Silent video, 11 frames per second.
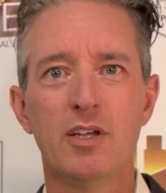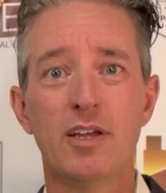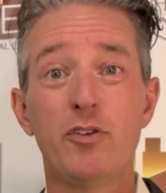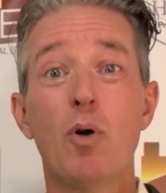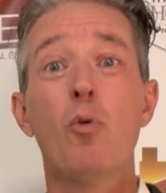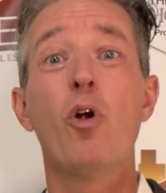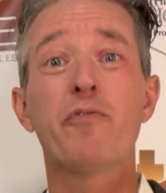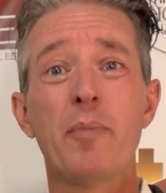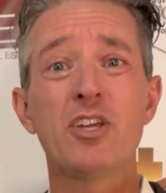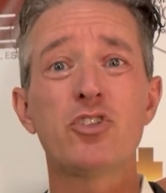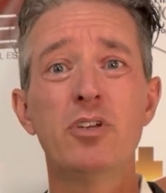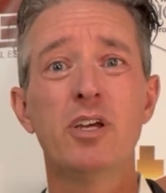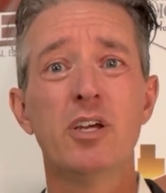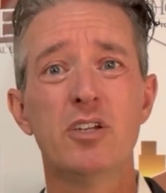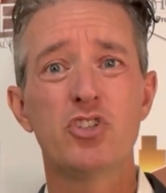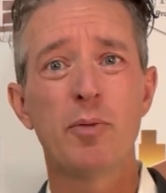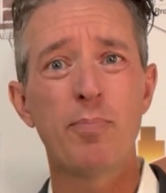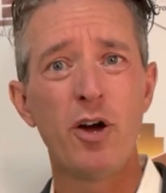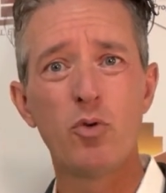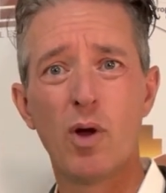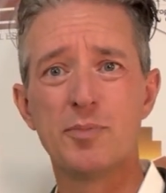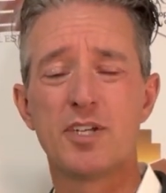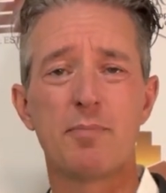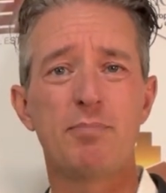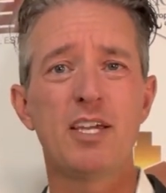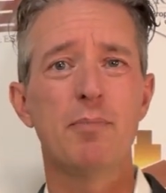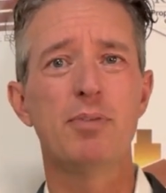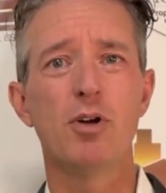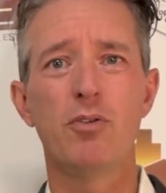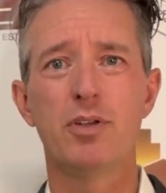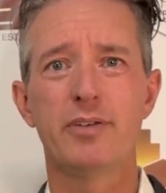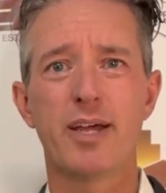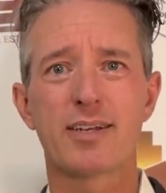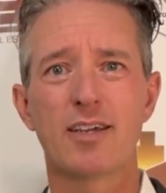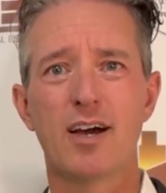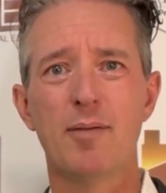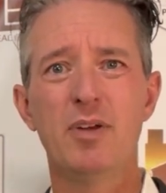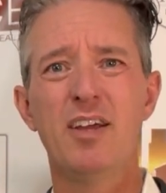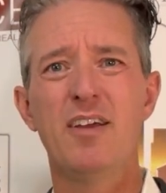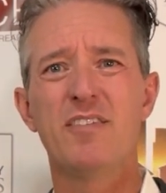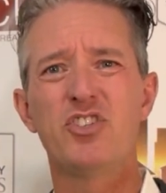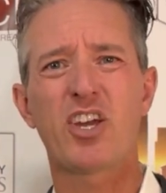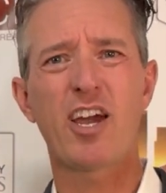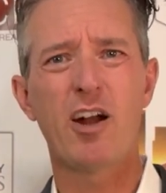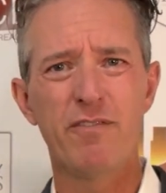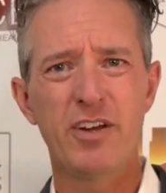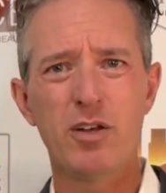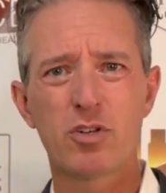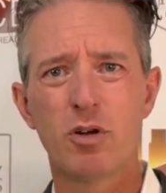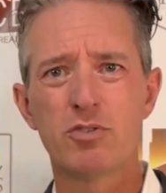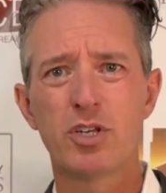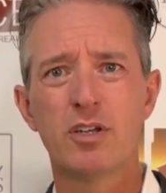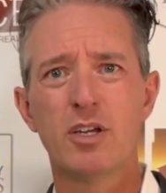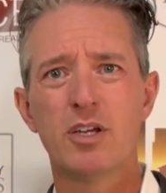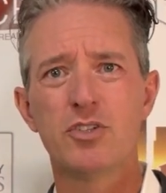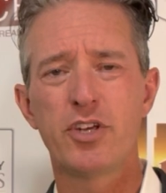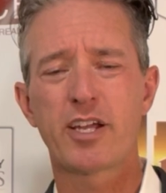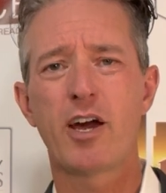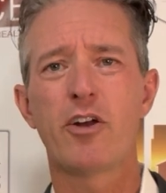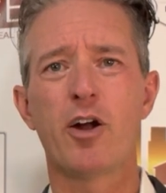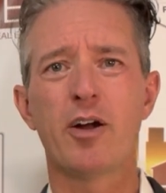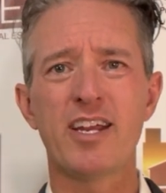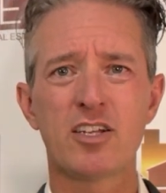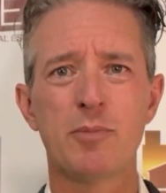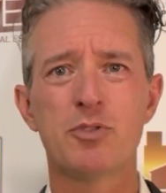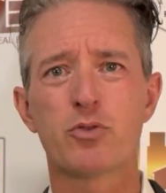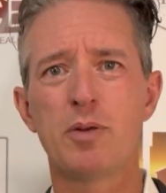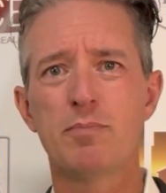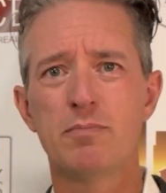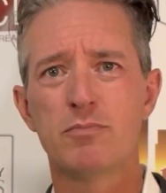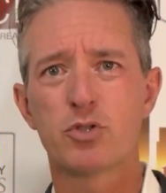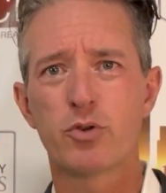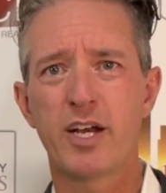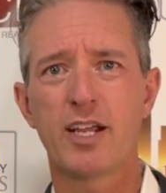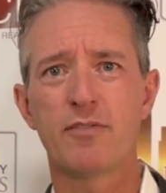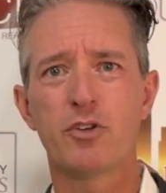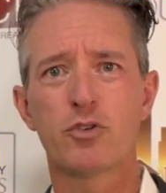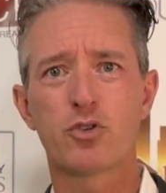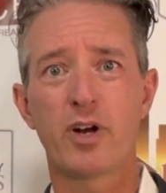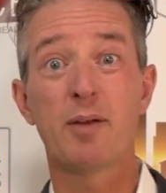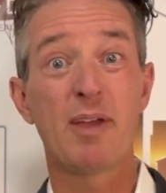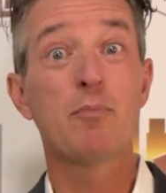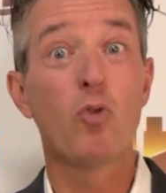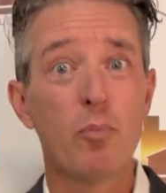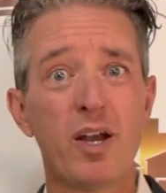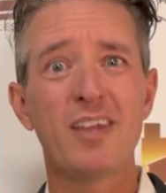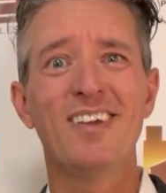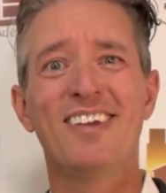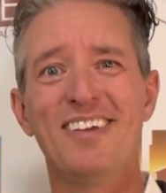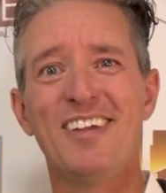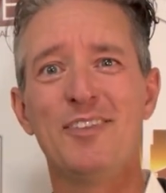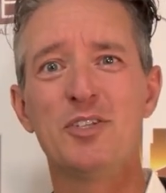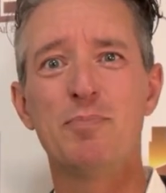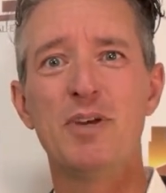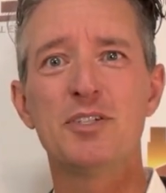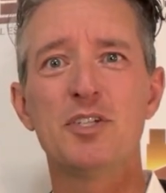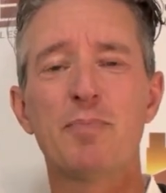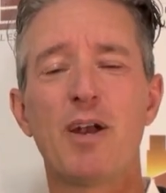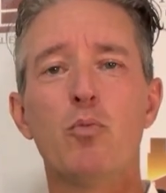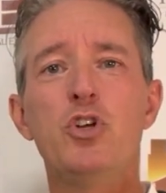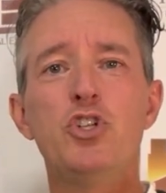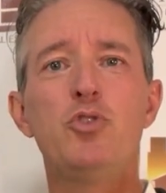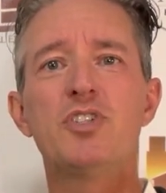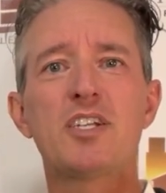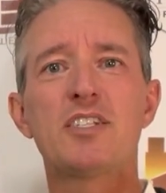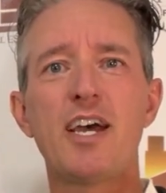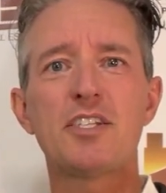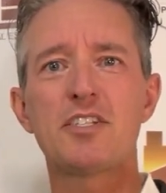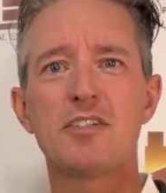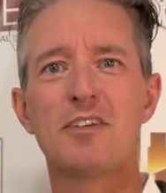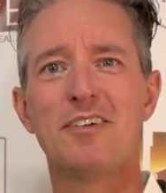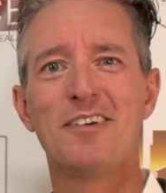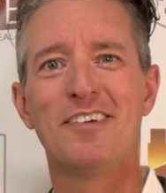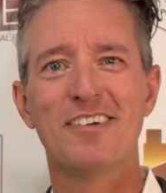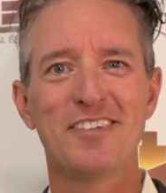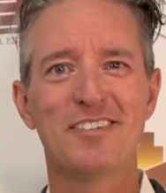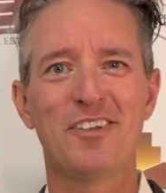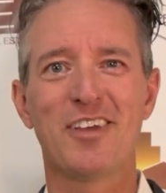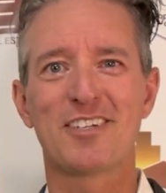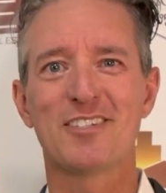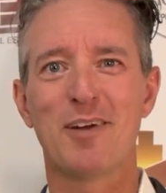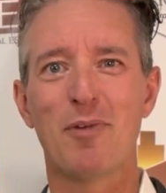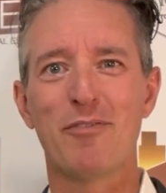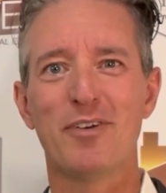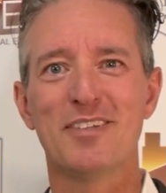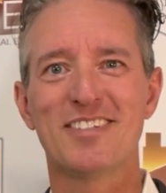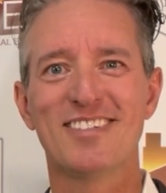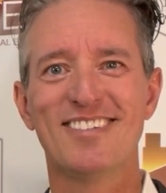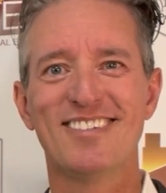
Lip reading: If you want more information, jump on the website, pmbuild.com. Check out our video coaching. Check out our income stream training if you're trying to make more money in this business. But I wish you success. Until next time, my friends.